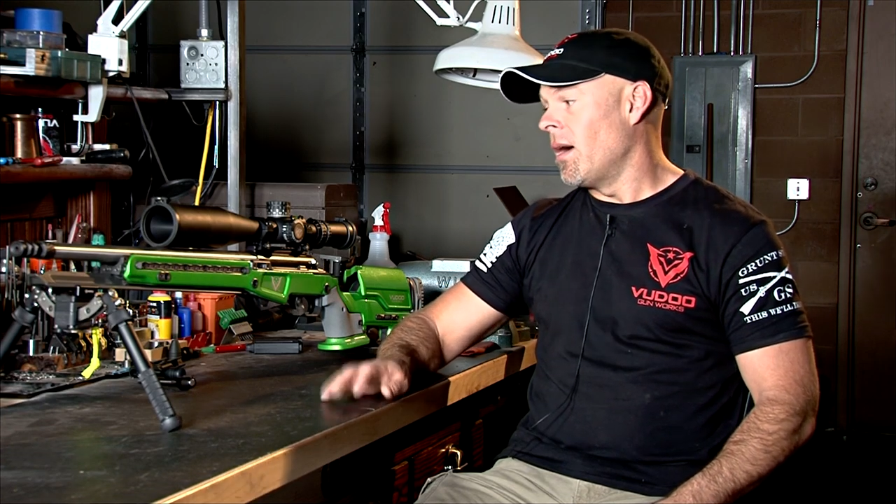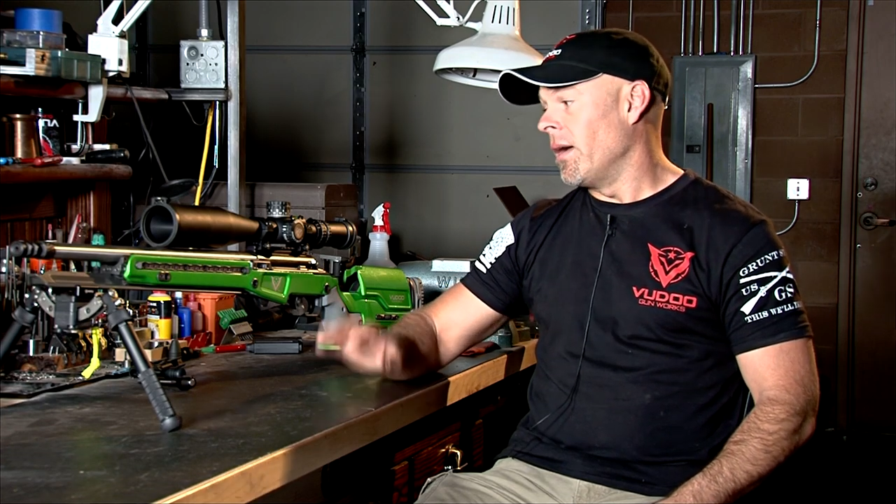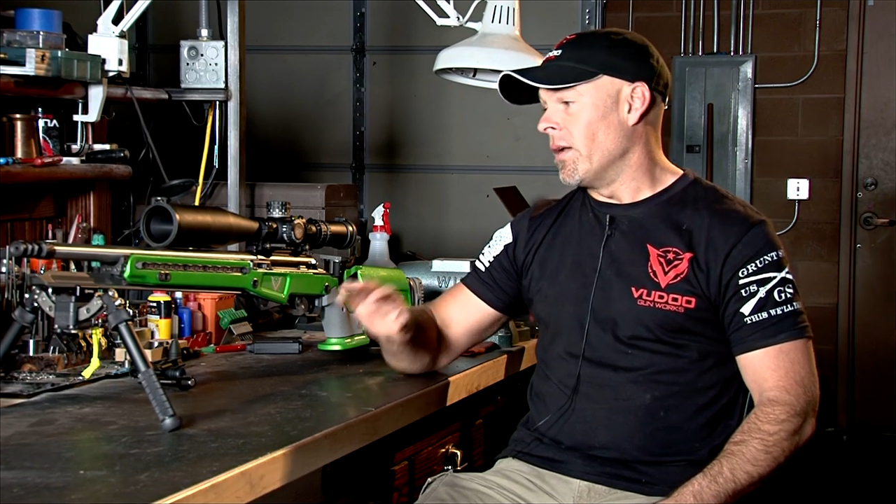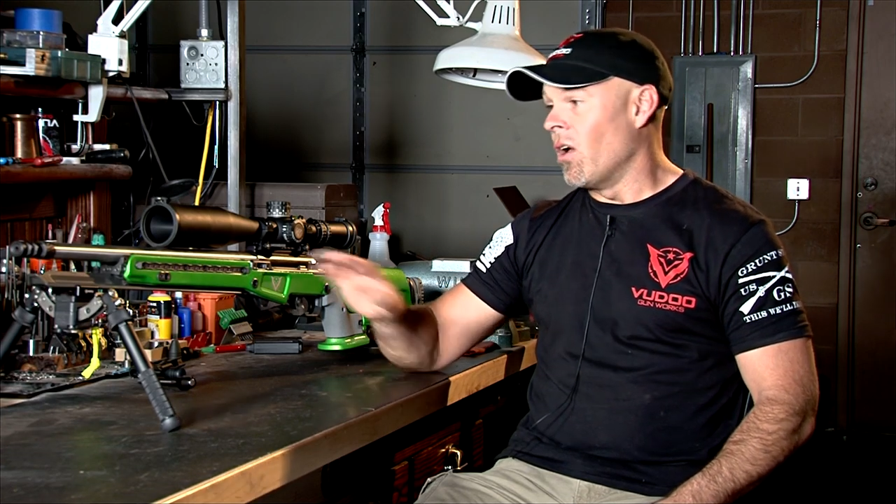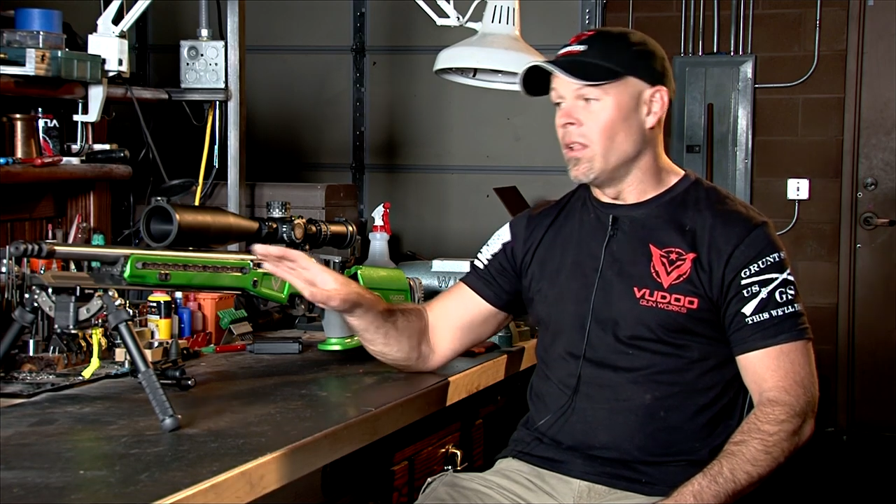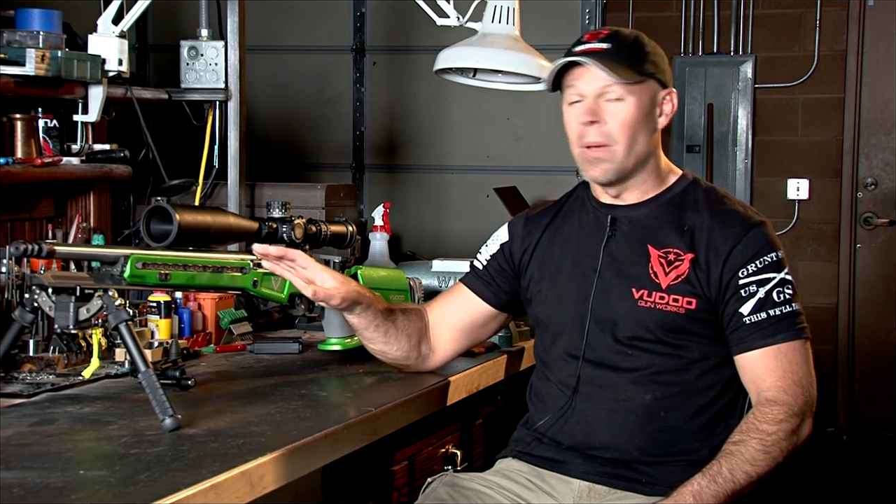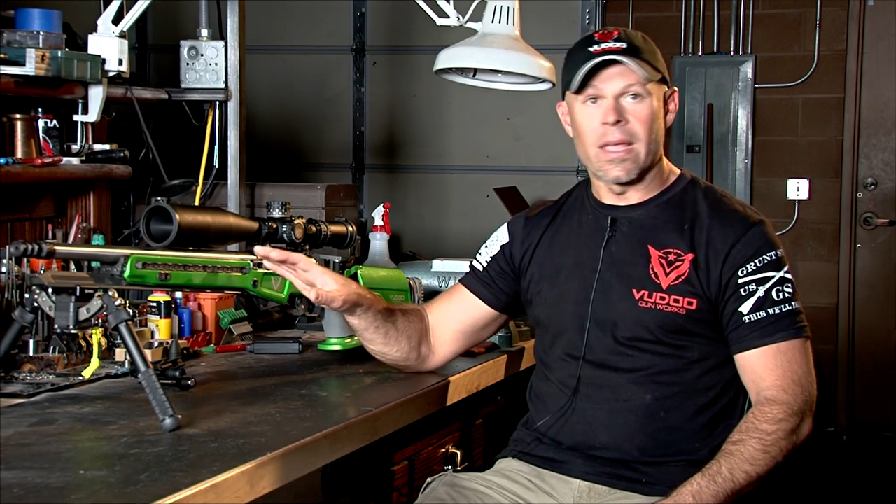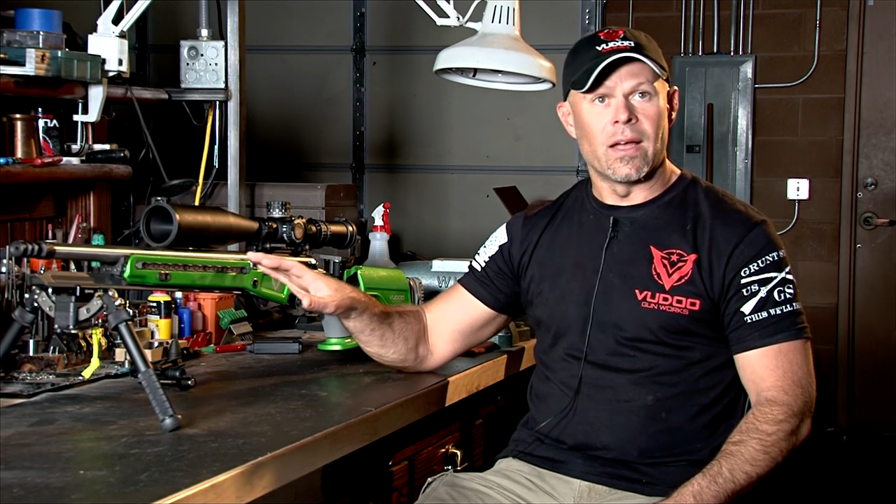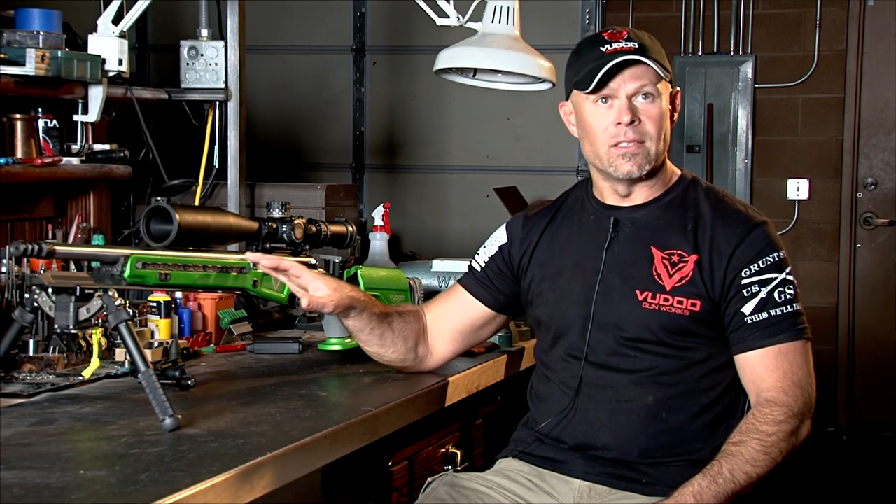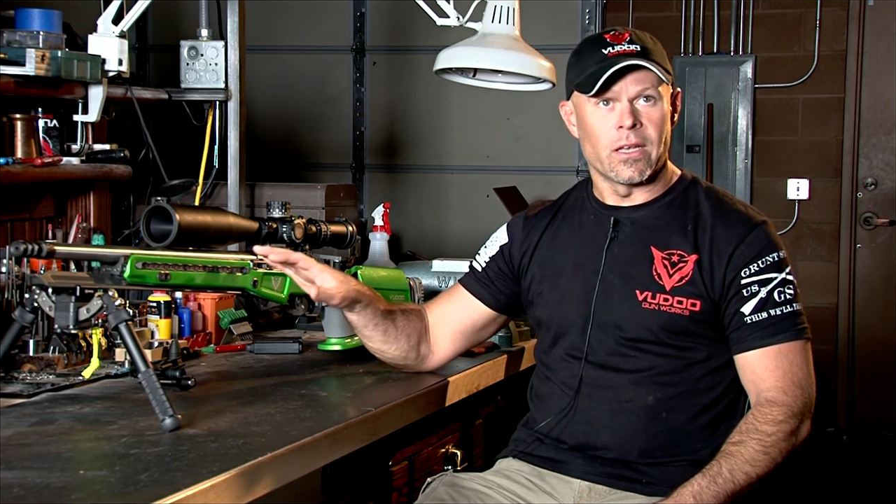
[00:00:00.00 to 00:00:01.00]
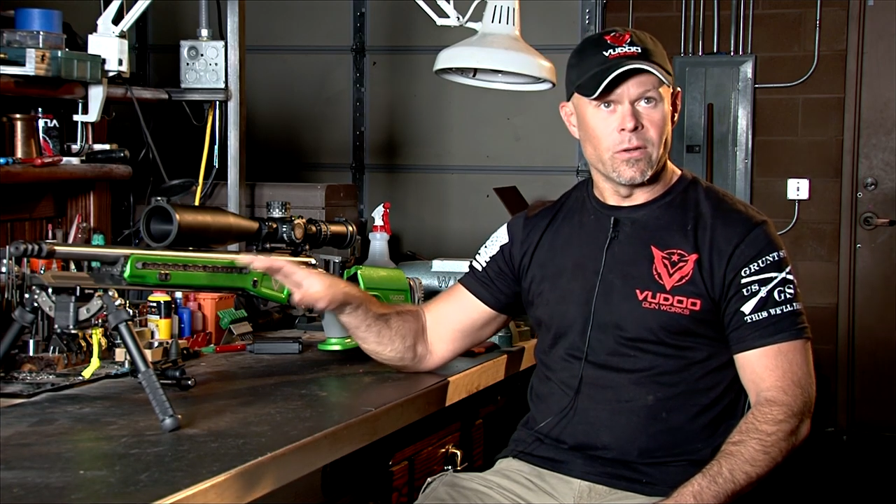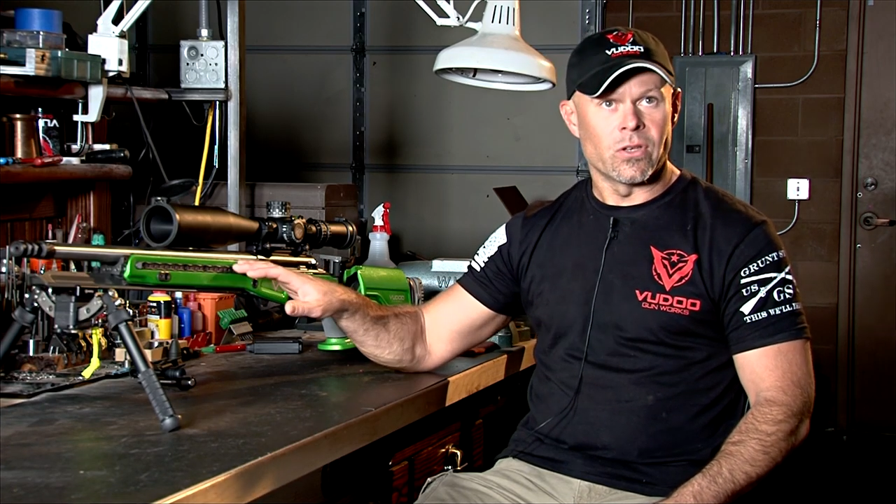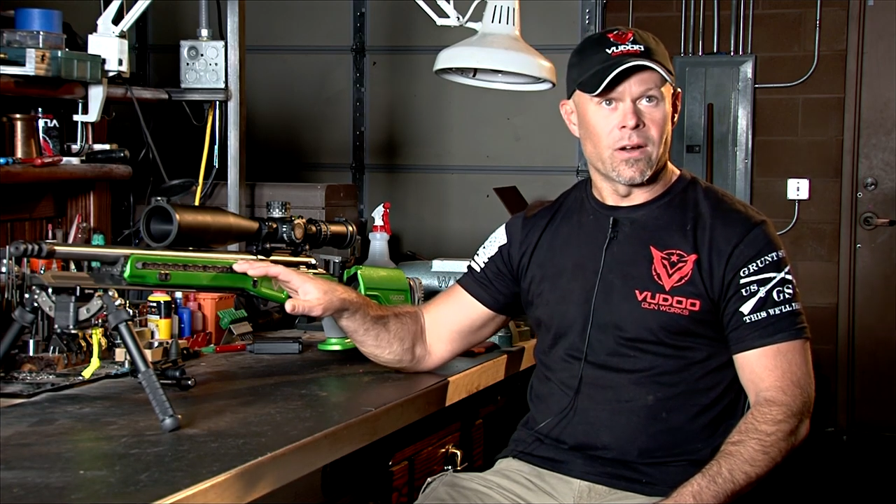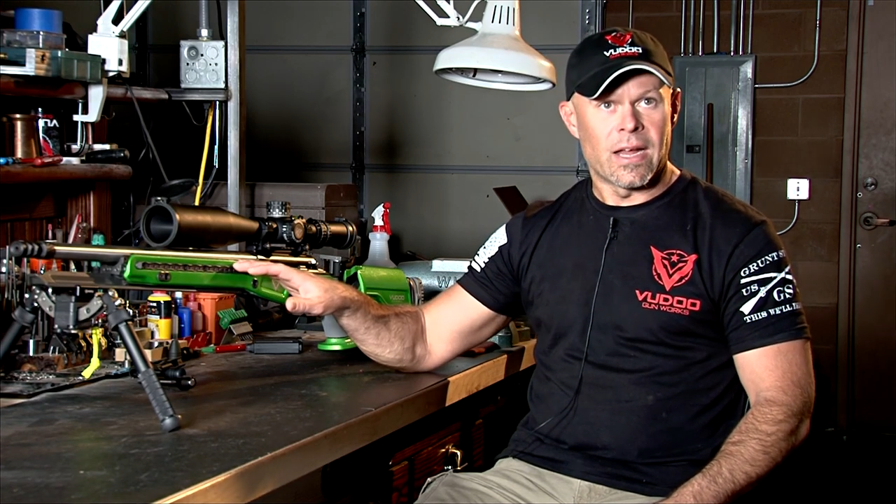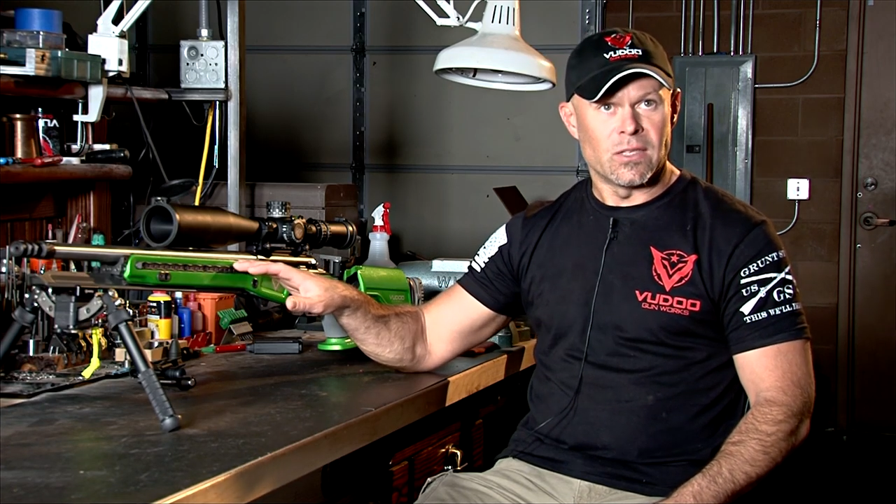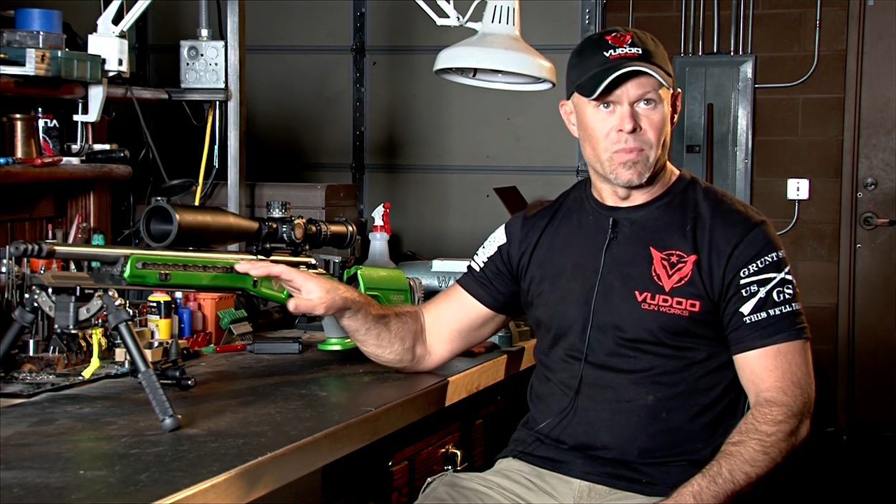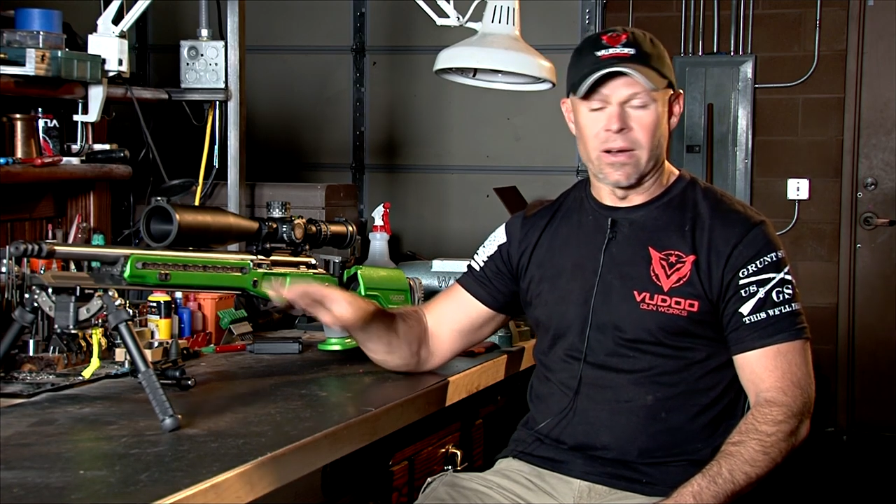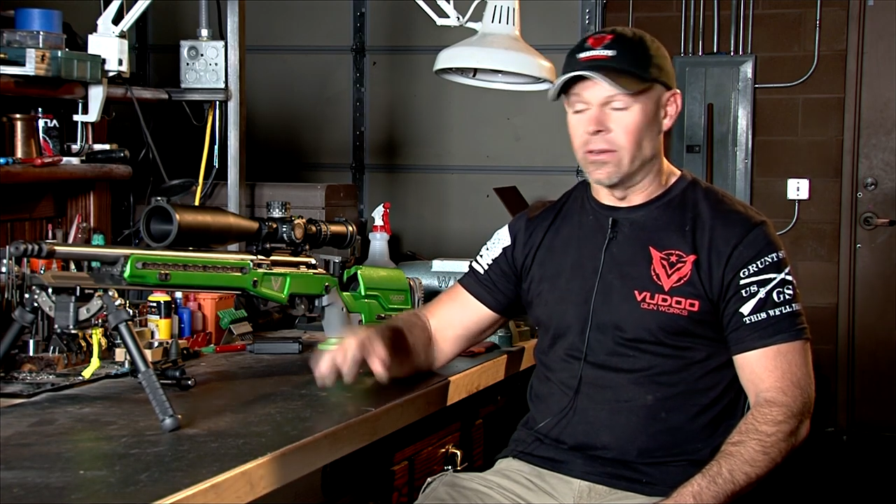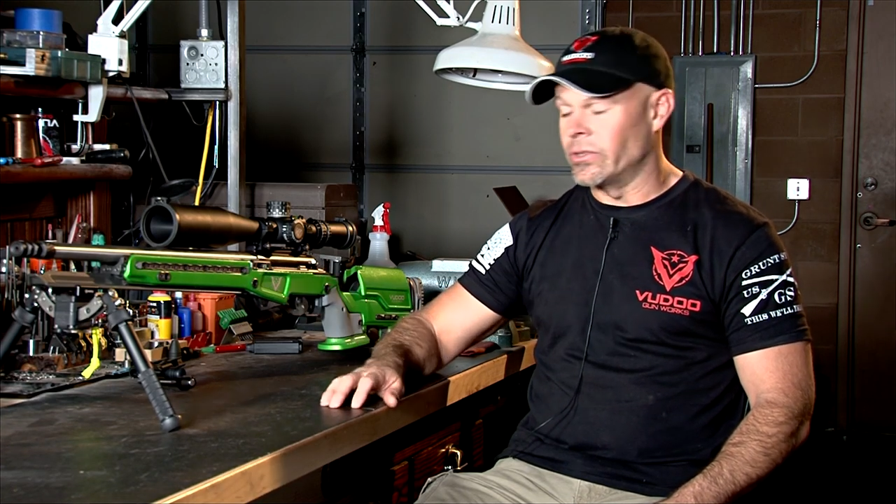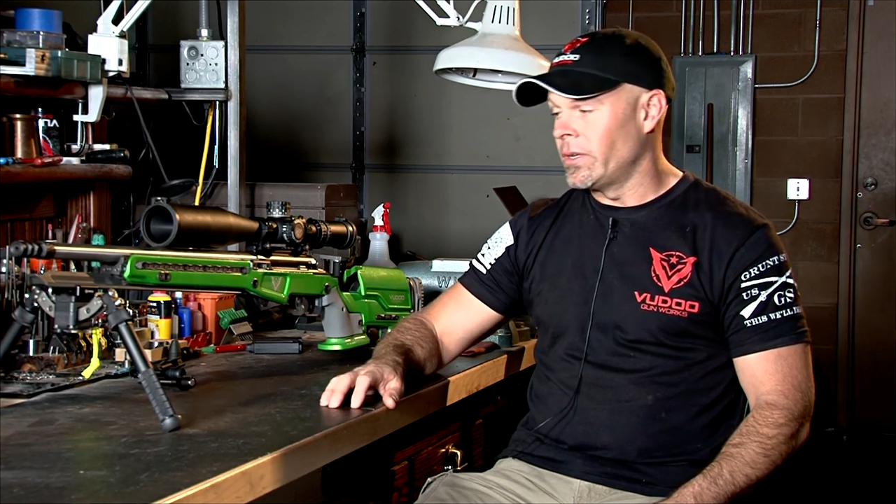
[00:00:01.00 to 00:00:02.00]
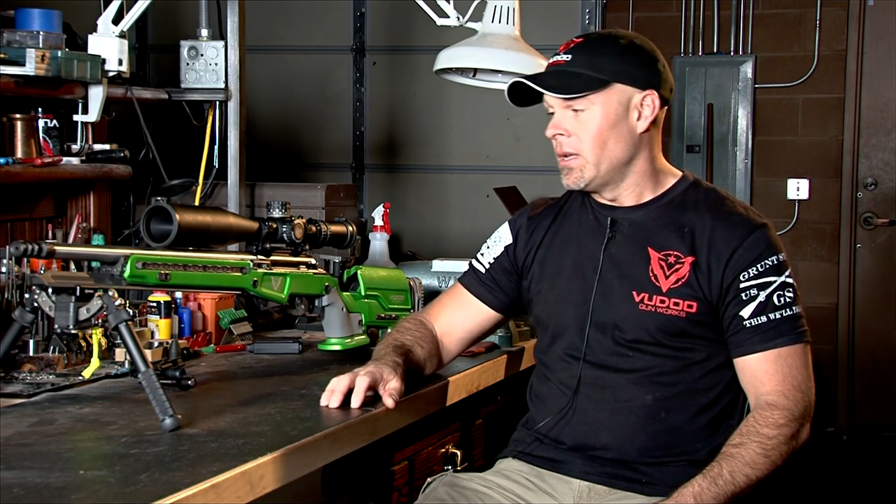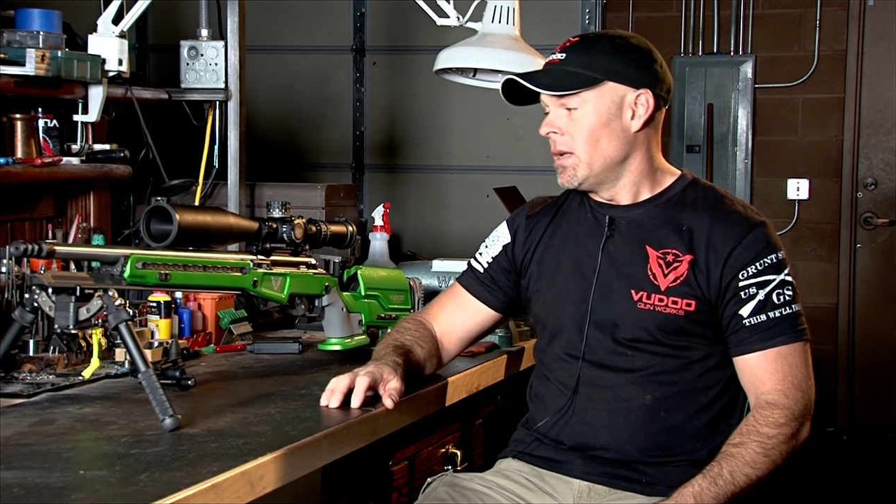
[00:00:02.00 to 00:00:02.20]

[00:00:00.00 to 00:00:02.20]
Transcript: in all of my guns, I use our Ace barrels.